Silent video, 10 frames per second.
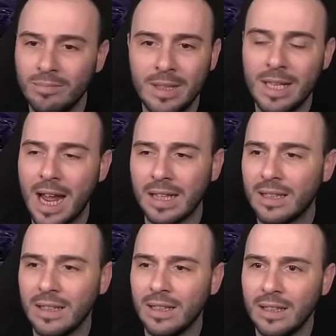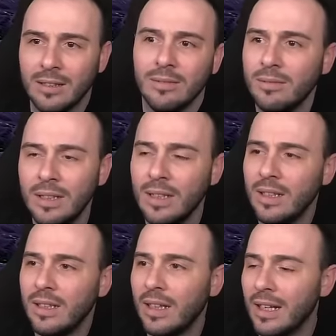not uh,
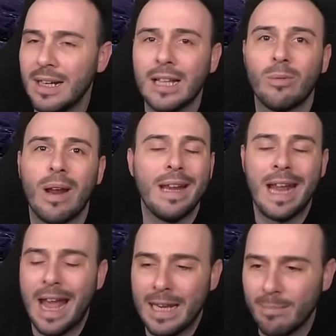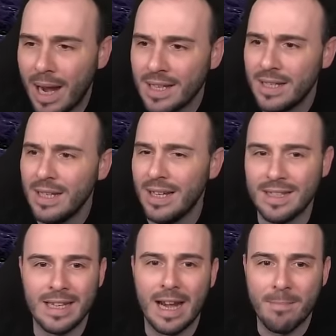uh, not running any blessing.
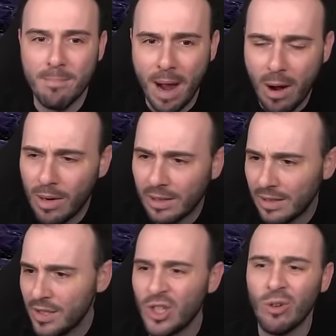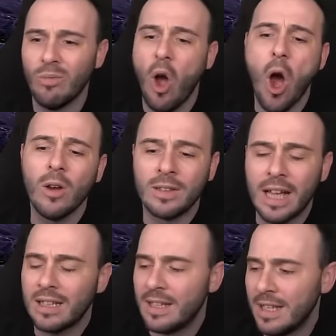He's not empowered. So all
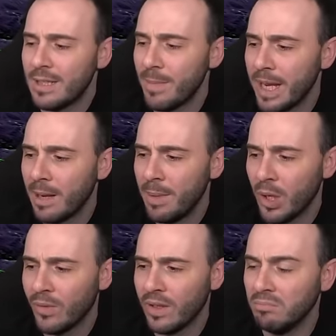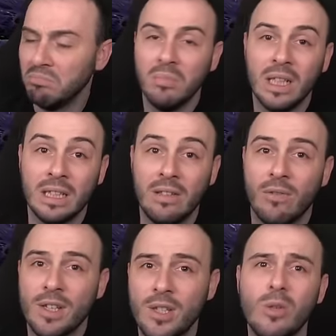that does make a bit of a, a
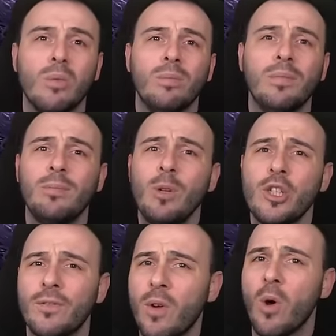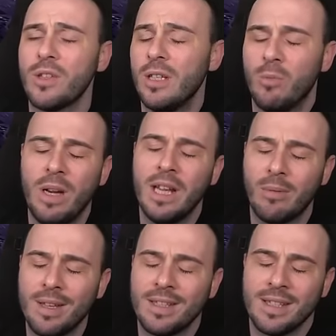difference too. Which, of course, it will
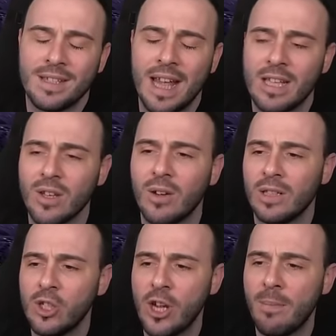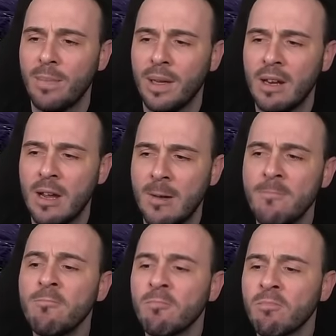increase the stats on the champion uh,
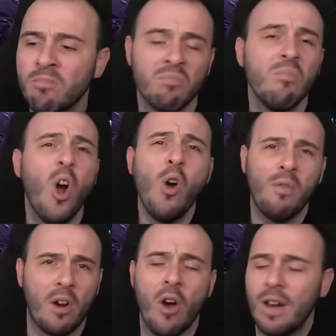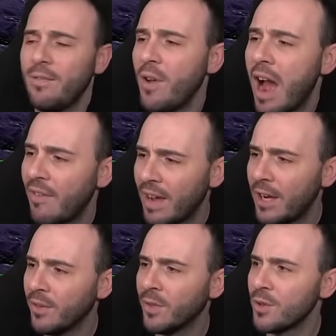overall if you have
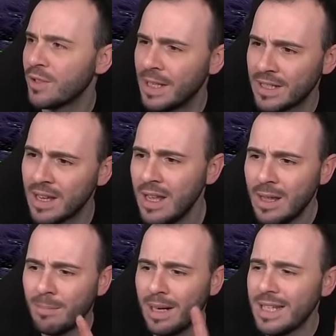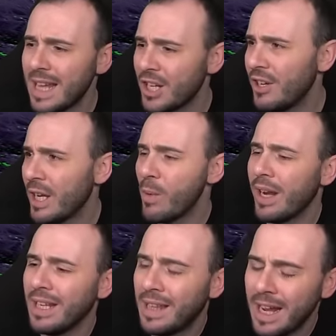any of those things. But let's actually
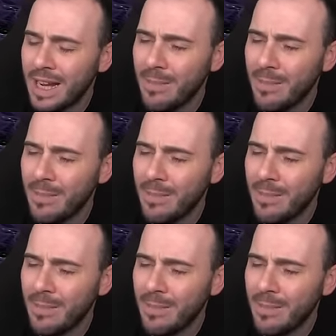quickly take